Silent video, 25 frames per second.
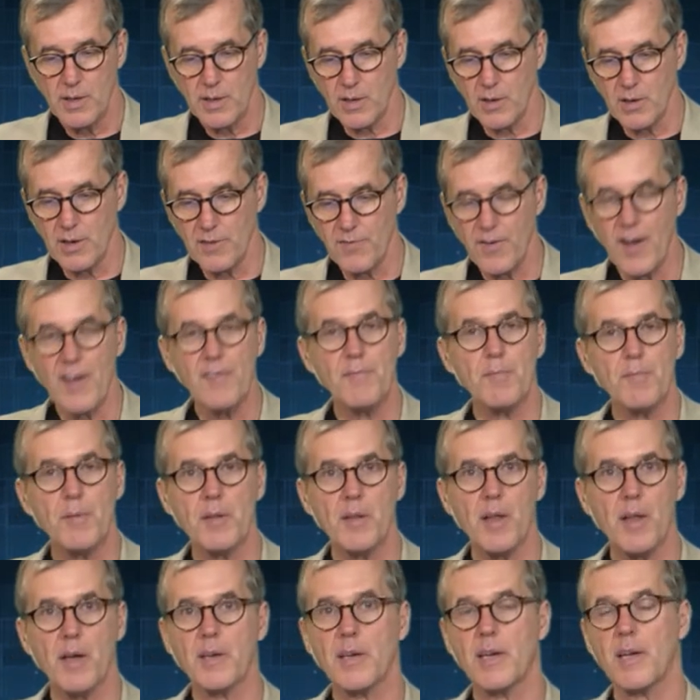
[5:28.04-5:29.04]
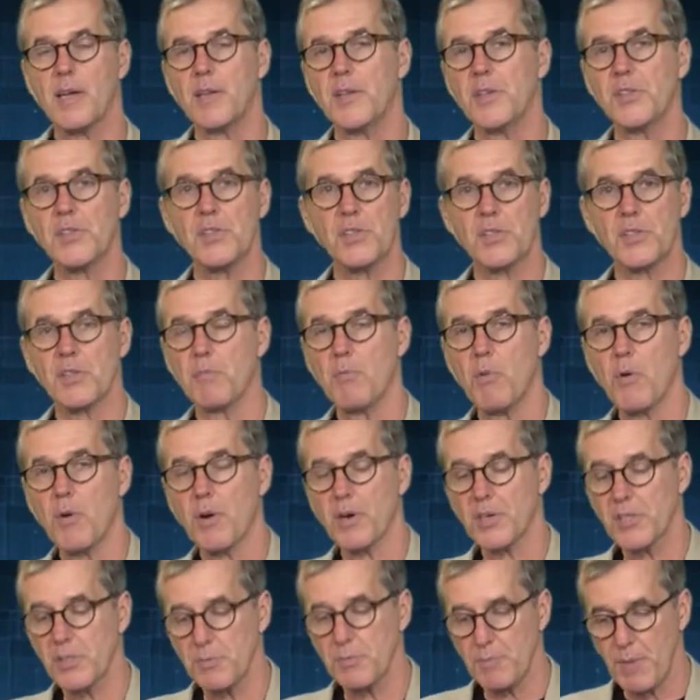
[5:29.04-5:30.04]
if I've been lucky and this is the
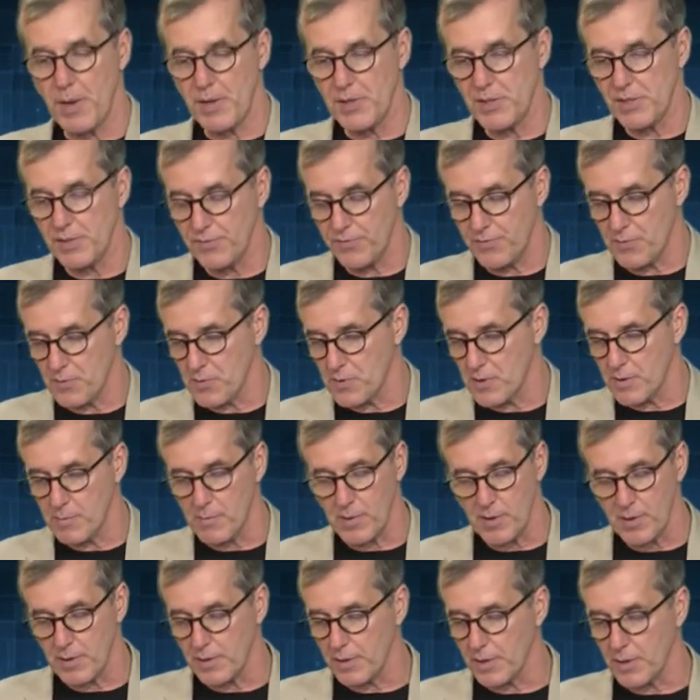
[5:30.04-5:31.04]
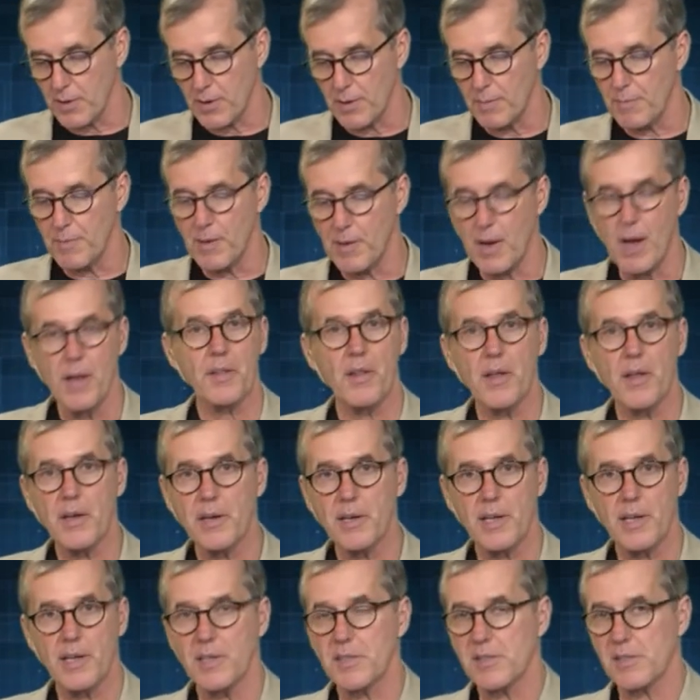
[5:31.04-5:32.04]
more expensive form, or I'm
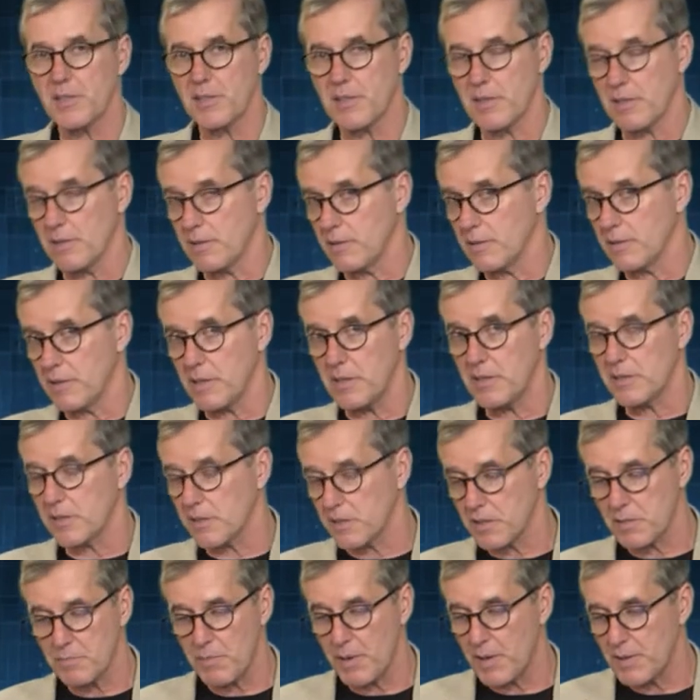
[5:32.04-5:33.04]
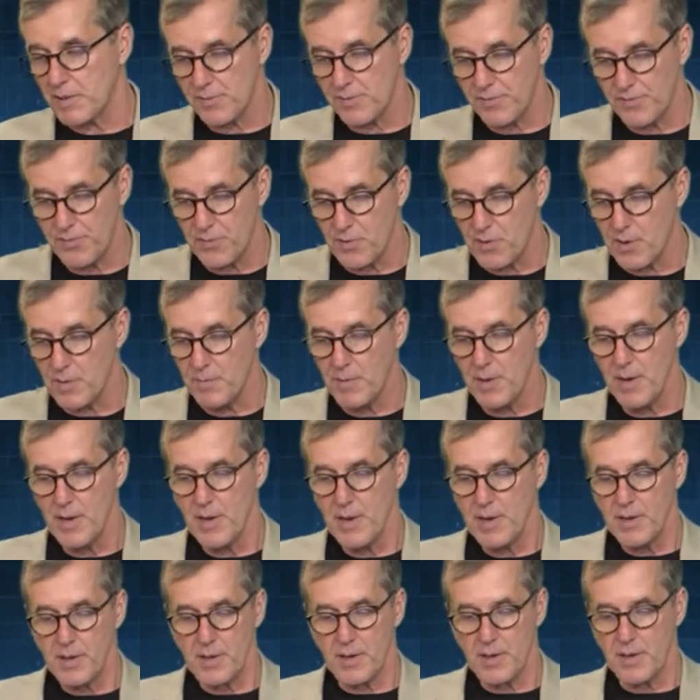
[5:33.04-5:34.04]
unlucky and this is the least expensive form.
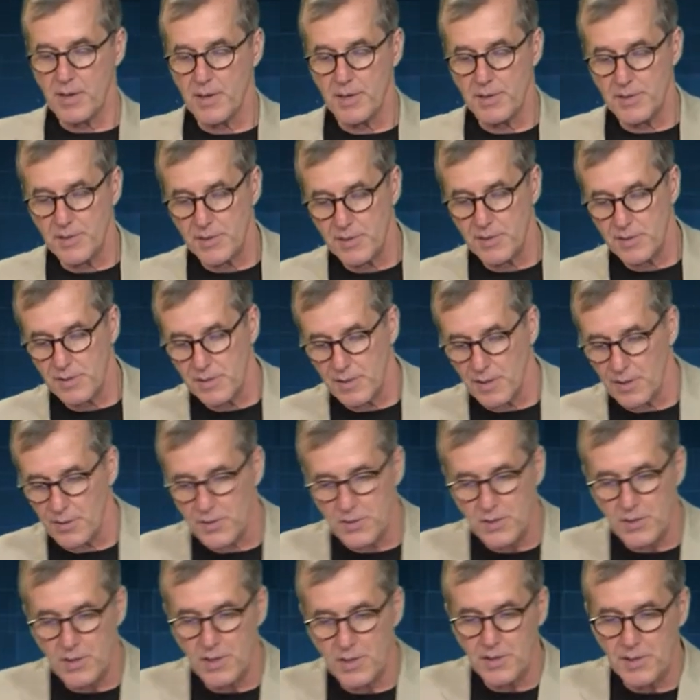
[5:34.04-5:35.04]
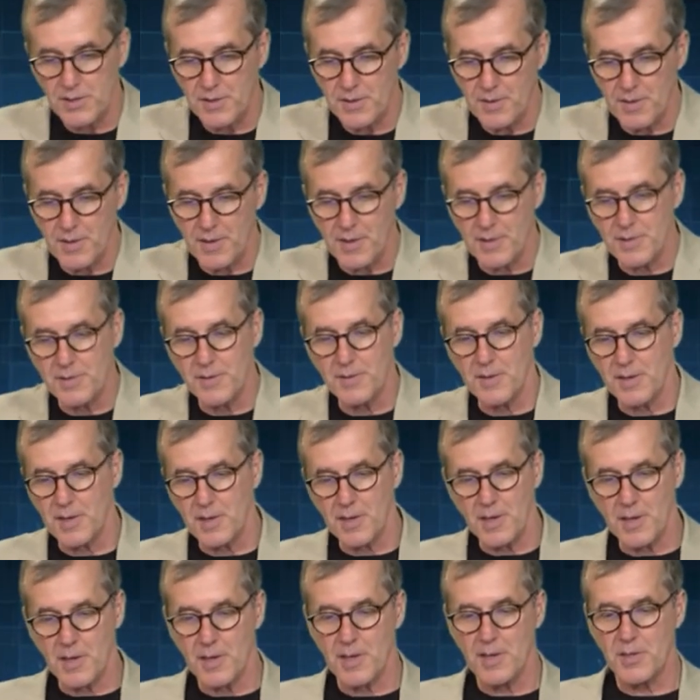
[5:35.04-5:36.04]
It
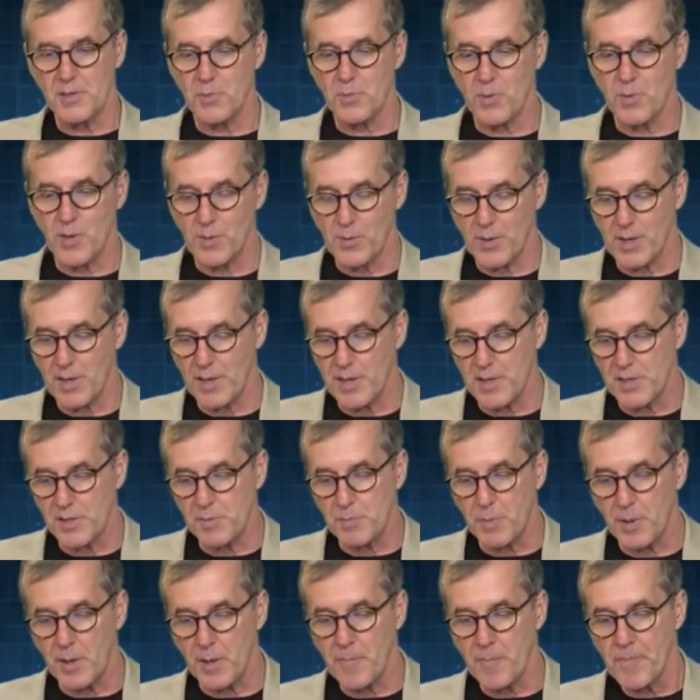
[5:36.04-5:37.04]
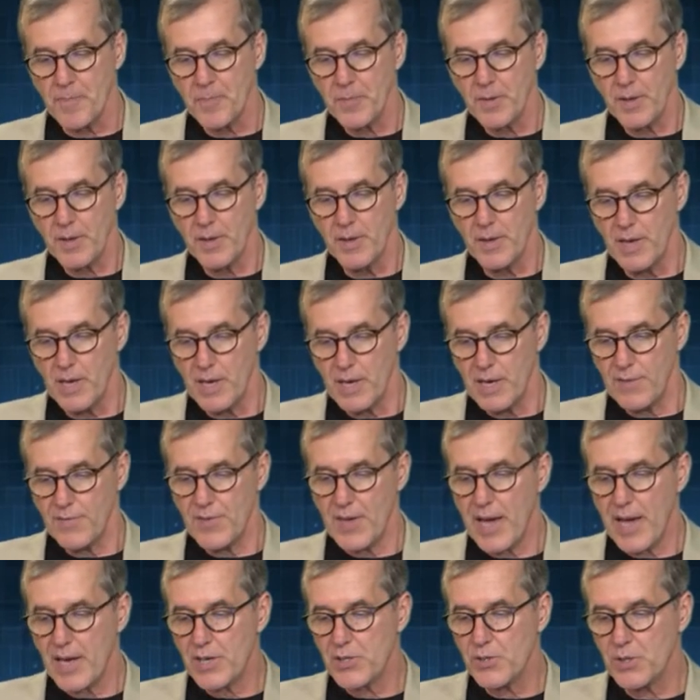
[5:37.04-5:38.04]
is what it is. But
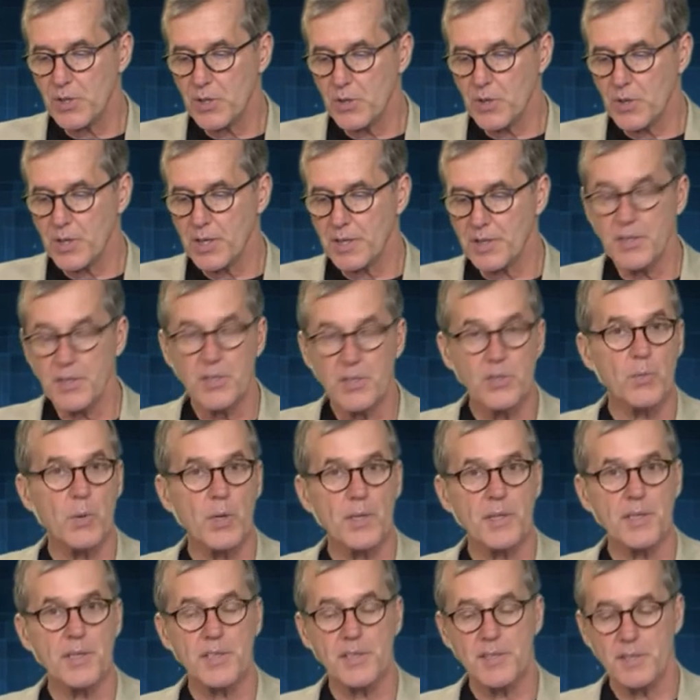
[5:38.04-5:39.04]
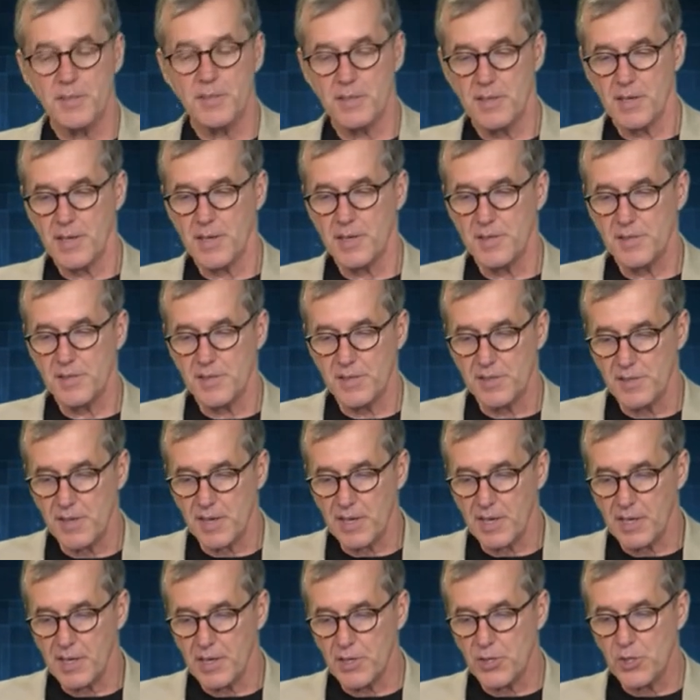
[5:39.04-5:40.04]
if you actually look at this, what this is
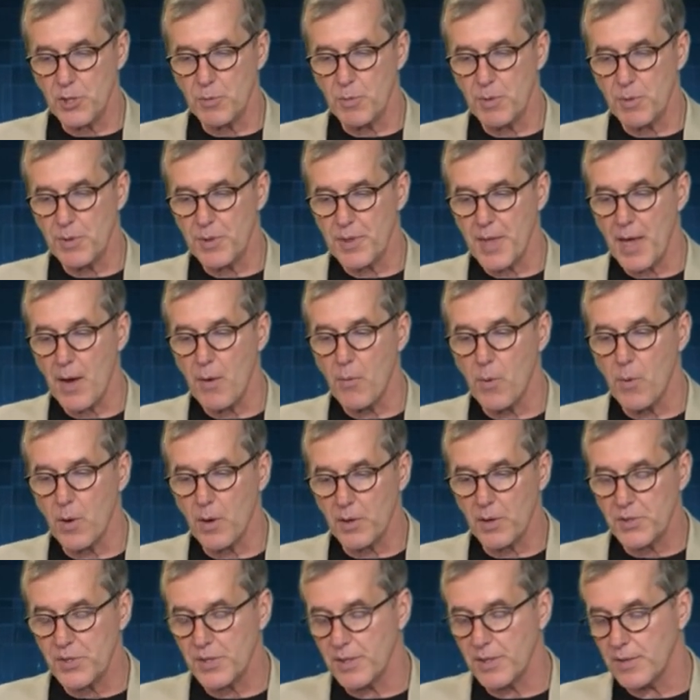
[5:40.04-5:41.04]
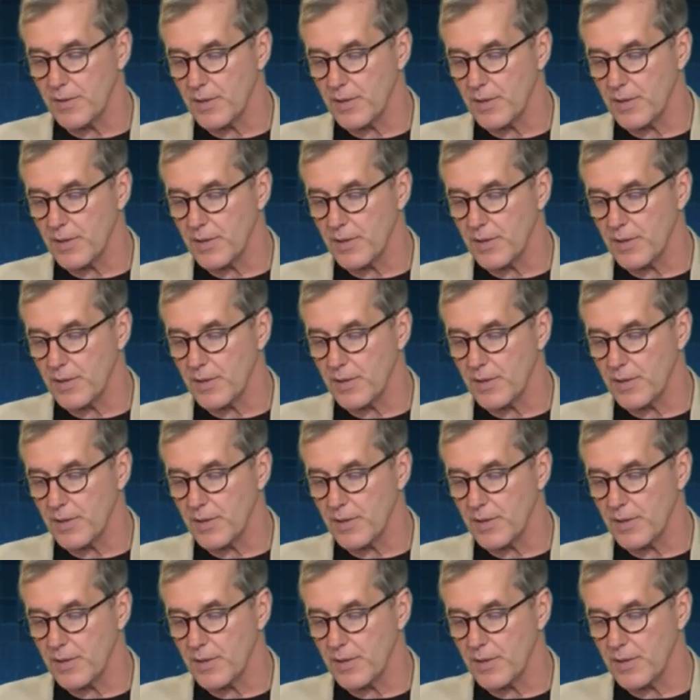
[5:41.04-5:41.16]
like an instrument that works in